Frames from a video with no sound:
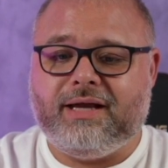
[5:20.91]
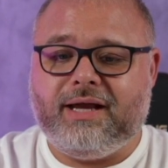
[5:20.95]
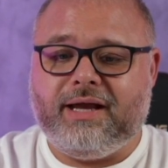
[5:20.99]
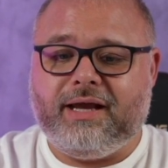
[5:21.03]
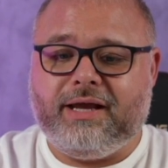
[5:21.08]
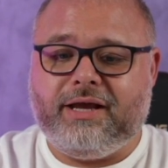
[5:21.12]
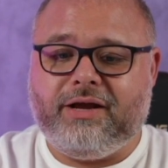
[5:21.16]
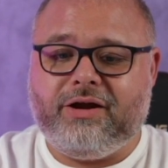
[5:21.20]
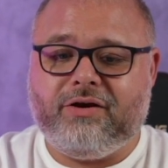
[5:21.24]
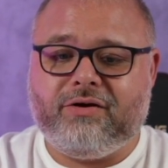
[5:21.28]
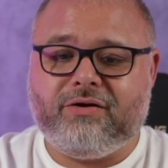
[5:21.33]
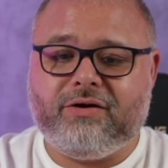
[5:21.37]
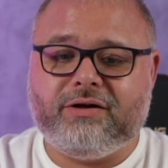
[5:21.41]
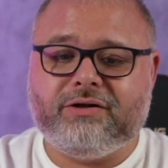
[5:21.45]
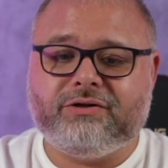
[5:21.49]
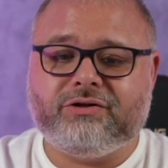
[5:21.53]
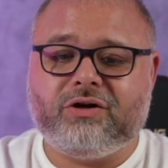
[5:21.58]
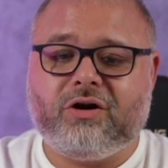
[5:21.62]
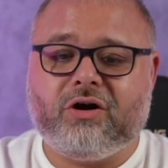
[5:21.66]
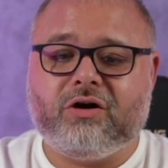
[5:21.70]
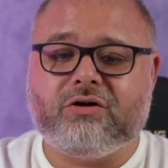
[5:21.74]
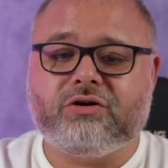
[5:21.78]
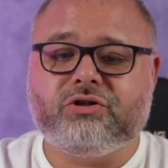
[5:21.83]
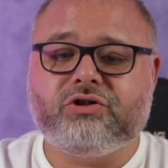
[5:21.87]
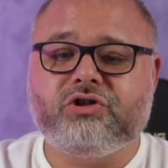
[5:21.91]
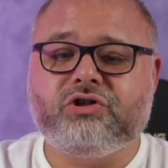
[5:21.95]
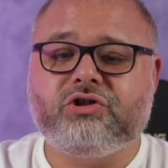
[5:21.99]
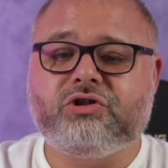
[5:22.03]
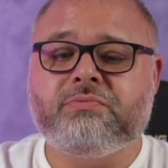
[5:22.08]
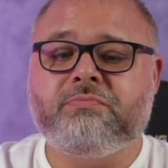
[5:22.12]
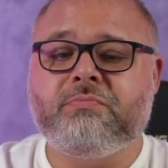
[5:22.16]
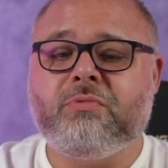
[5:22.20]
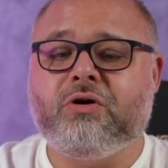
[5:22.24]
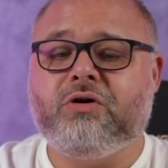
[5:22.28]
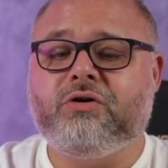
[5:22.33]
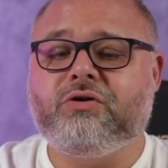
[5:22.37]
Here is our
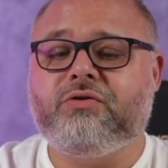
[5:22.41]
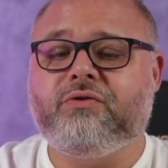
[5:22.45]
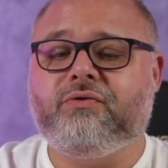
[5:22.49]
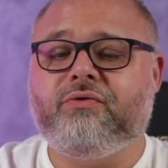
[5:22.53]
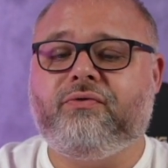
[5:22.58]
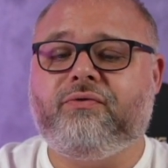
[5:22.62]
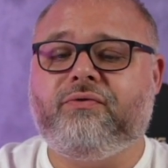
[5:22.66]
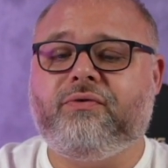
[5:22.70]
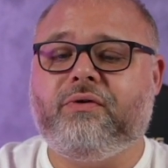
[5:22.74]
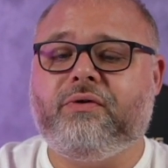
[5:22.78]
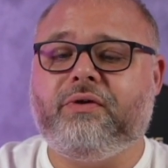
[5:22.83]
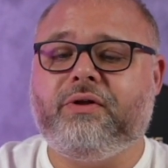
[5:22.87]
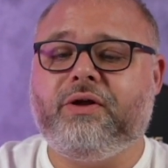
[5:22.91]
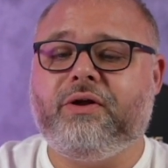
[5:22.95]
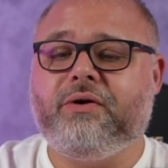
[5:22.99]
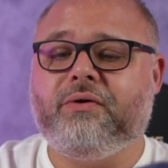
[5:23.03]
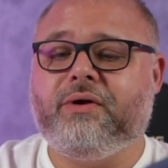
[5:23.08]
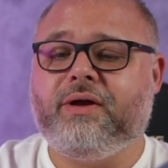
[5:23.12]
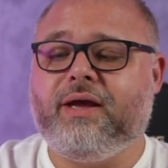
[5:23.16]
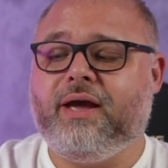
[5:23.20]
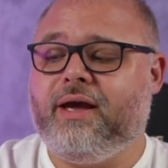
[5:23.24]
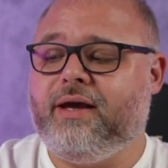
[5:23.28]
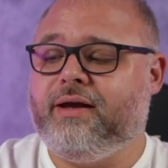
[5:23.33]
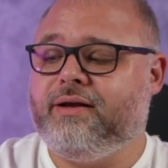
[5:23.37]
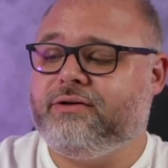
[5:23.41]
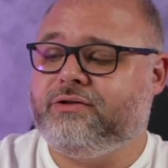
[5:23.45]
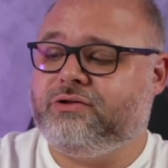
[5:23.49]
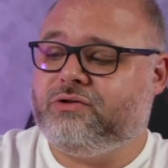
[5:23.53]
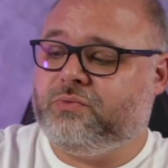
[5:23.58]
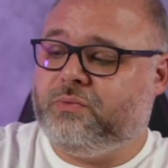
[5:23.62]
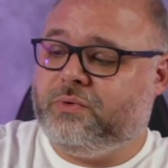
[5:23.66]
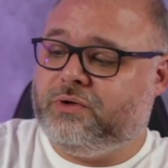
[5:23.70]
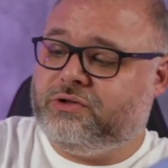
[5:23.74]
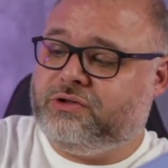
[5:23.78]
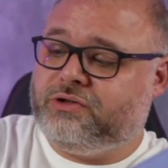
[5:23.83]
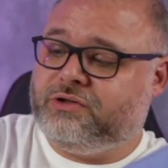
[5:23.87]
Smart Folio case,
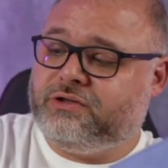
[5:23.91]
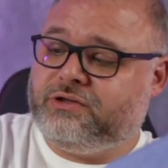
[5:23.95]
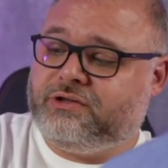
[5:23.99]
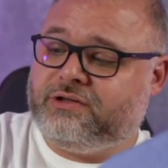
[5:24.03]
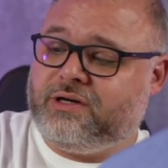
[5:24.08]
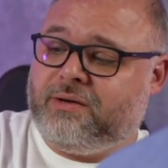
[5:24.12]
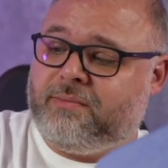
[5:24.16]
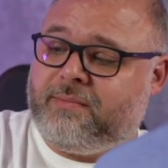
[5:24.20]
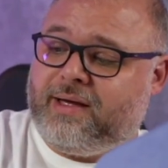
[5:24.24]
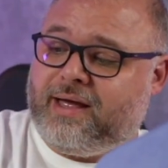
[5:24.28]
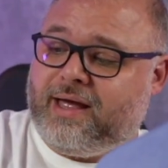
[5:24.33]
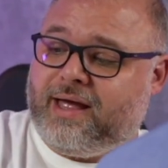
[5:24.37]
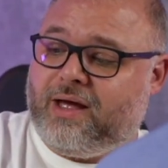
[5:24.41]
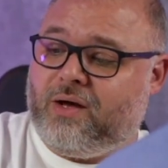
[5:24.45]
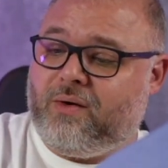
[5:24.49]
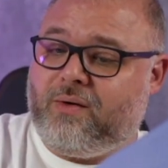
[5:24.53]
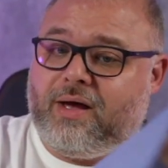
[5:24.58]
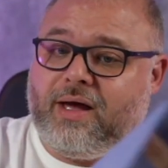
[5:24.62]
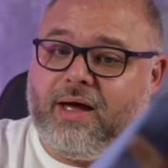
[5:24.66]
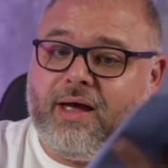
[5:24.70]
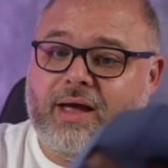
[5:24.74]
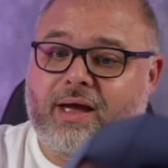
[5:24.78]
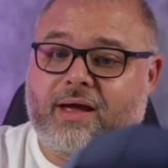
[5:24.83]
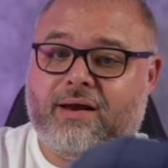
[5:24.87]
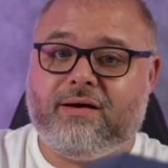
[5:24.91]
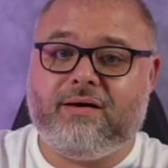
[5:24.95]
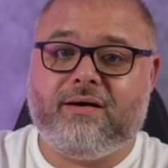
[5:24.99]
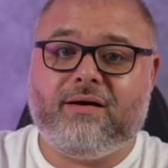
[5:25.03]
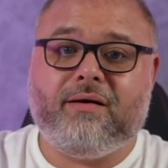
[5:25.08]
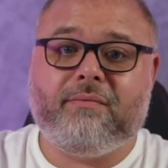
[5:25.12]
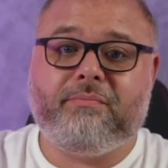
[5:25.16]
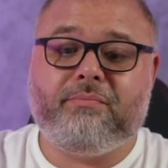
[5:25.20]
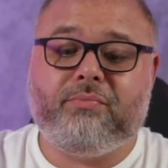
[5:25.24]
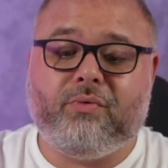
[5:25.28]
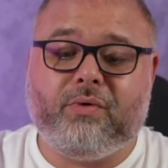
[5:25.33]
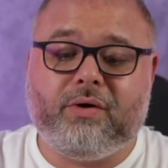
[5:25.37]
which somehow I ended
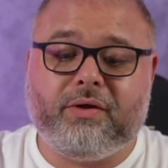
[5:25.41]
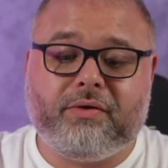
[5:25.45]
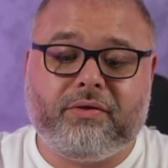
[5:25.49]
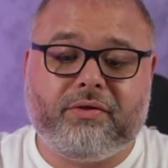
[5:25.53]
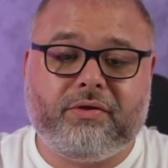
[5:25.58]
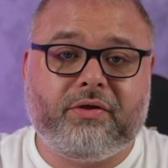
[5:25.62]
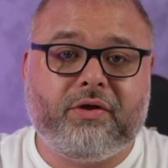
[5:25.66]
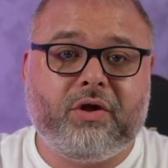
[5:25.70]
up with